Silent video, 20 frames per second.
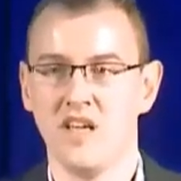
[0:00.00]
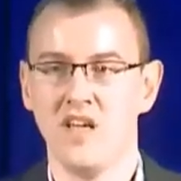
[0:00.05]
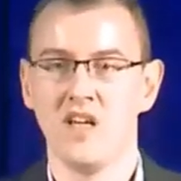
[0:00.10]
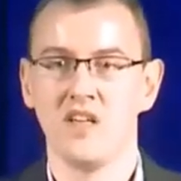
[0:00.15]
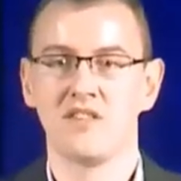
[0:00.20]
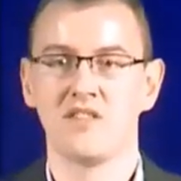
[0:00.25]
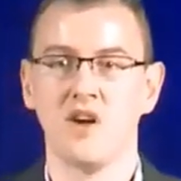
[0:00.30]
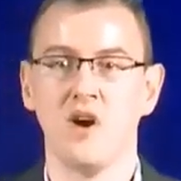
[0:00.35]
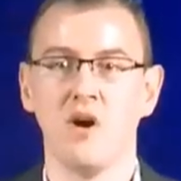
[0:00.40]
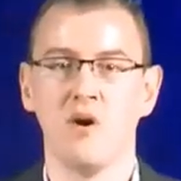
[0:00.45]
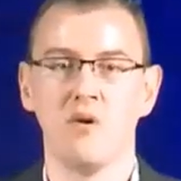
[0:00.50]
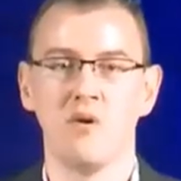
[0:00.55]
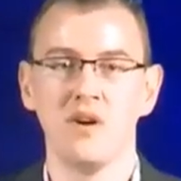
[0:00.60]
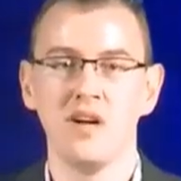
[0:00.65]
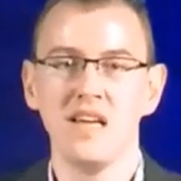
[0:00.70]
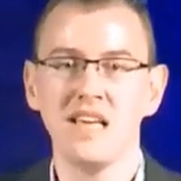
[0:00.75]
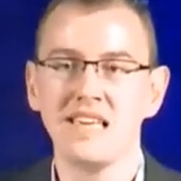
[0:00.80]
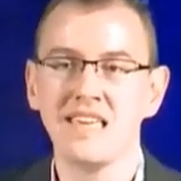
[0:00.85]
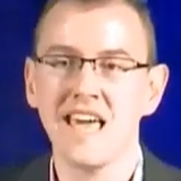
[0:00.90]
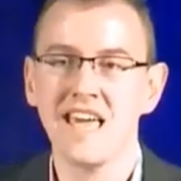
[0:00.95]
So
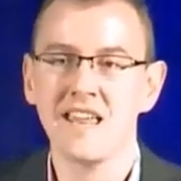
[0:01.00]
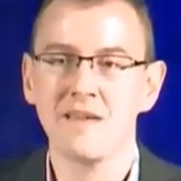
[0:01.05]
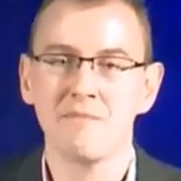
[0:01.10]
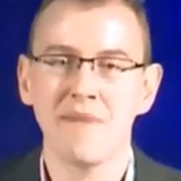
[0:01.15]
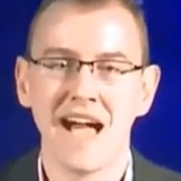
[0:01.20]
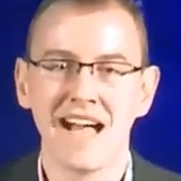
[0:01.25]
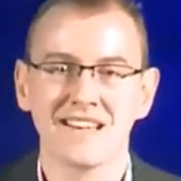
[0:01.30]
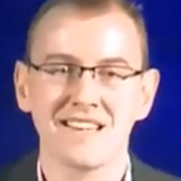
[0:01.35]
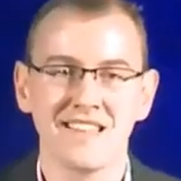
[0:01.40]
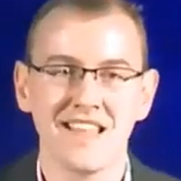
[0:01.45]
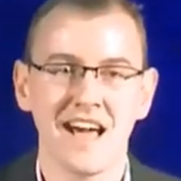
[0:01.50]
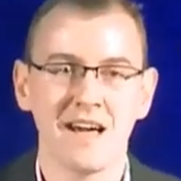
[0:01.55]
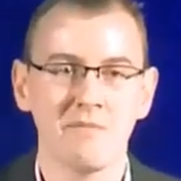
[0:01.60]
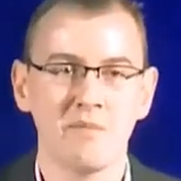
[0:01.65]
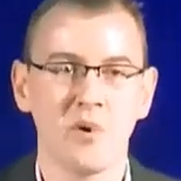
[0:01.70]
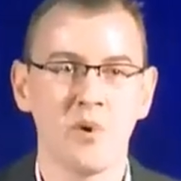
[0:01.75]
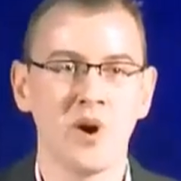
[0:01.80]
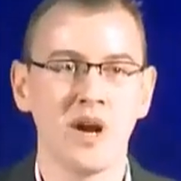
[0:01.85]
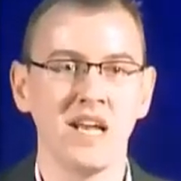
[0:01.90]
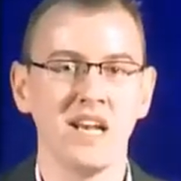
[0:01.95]
getting back to that
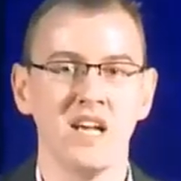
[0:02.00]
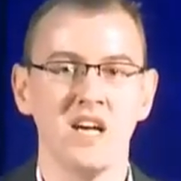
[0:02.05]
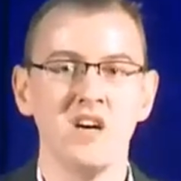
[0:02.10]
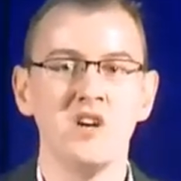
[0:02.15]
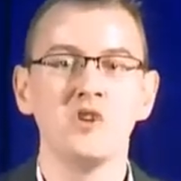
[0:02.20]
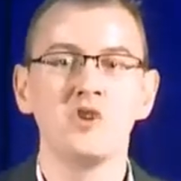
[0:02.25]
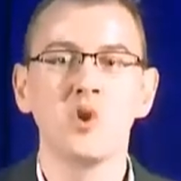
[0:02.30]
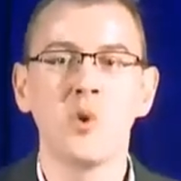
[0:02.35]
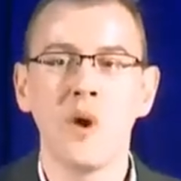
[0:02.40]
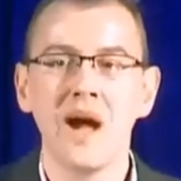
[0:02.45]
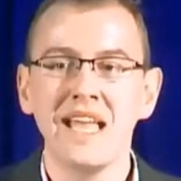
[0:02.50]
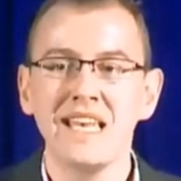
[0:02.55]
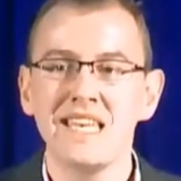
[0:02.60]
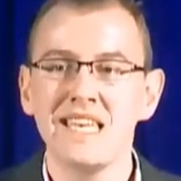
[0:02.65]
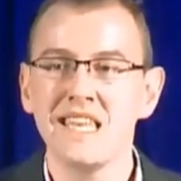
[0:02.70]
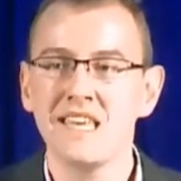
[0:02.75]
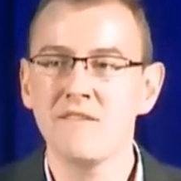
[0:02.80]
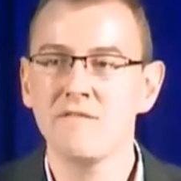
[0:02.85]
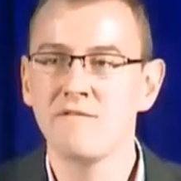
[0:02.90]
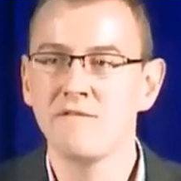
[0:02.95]
point,
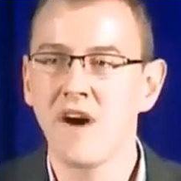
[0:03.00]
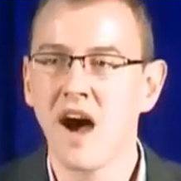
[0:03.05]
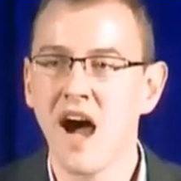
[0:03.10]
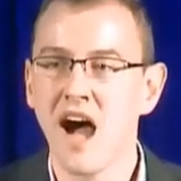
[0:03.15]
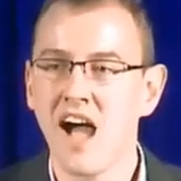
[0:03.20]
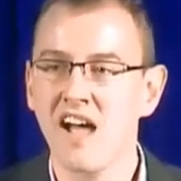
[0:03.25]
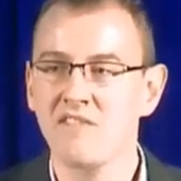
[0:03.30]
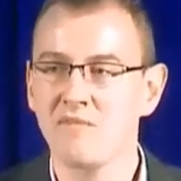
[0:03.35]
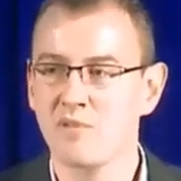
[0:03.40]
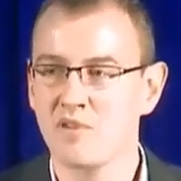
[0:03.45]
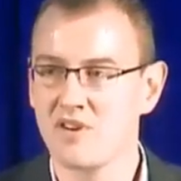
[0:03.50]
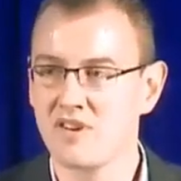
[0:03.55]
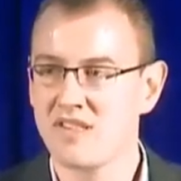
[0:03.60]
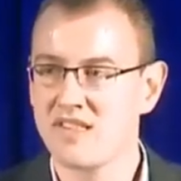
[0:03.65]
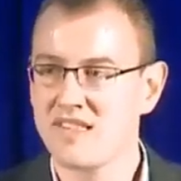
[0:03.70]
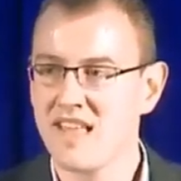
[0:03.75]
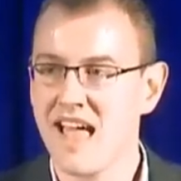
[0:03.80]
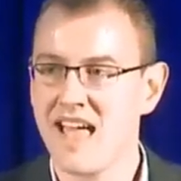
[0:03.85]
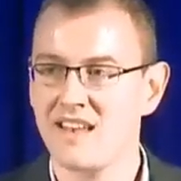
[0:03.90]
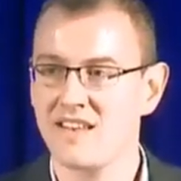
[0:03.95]

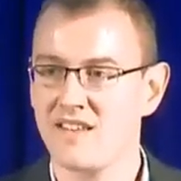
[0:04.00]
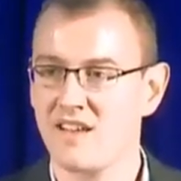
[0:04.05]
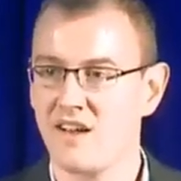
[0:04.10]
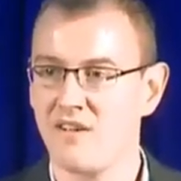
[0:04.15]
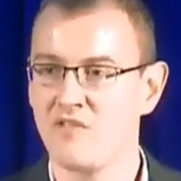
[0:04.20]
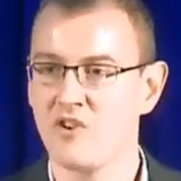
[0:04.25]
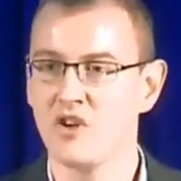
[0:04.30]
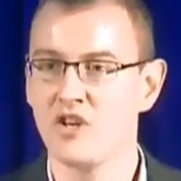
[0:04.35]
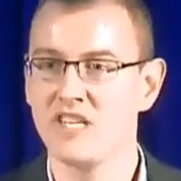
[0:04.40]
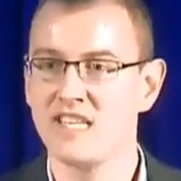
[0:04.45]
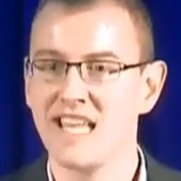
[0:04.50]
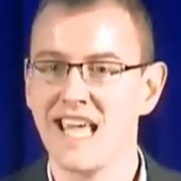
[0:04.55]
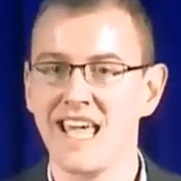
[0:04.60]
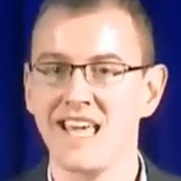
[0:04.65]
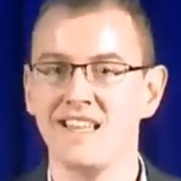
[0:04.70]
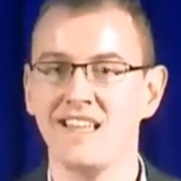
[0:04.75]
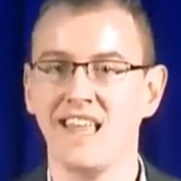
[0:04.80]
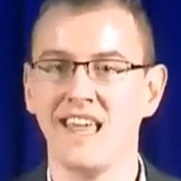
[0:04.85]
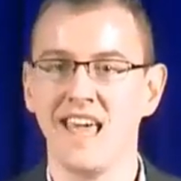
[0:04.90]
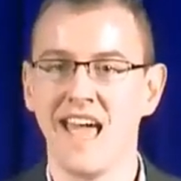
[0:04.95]
25% of your
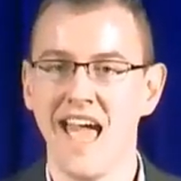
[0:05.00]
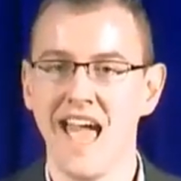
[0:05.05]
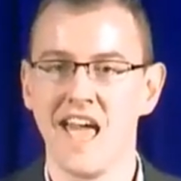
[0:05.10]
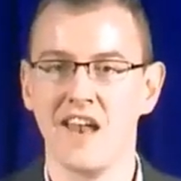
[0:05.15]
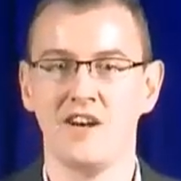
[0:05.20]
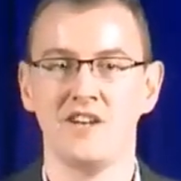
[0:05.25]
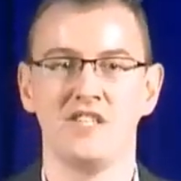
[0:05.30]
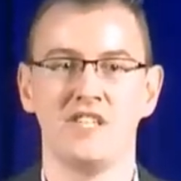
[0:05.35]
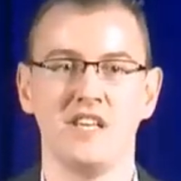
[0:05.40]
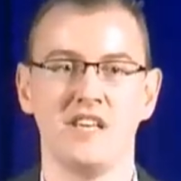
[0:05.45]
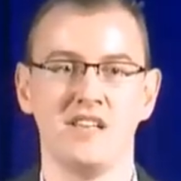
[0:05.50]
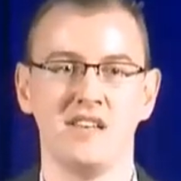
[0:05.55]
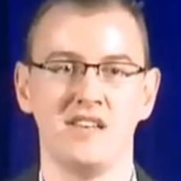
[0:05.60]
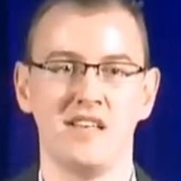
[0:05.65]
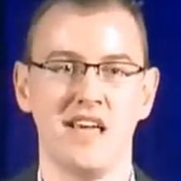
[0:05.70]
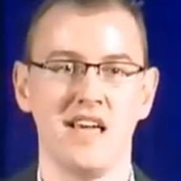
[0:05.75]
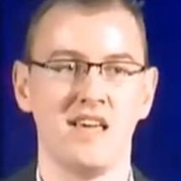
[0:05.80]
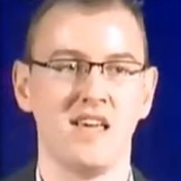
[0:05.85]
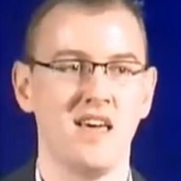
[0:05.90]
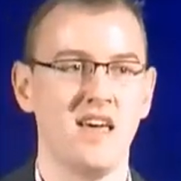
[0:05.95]
daily energy
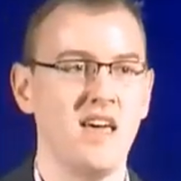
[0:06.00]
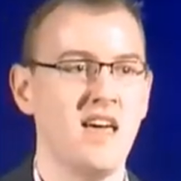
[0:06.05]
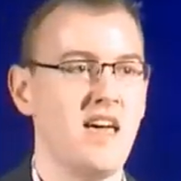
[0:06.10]
intake.